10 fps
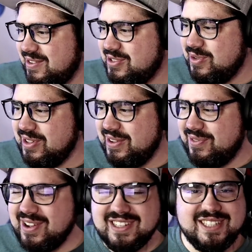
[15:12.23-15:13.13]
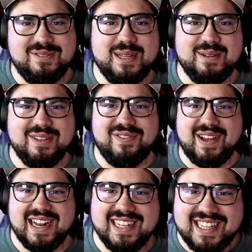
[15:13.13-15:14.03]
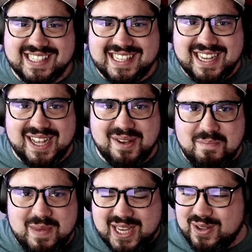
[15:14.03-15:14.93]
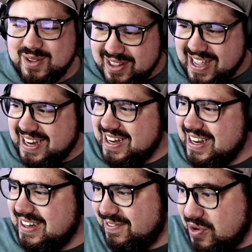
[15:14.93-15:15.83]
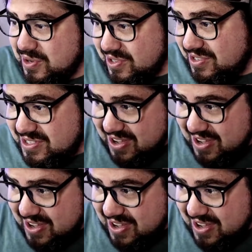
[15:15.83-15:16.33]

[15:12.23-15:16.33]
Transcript: It was really fun to be able to finally see a Miku-led vocal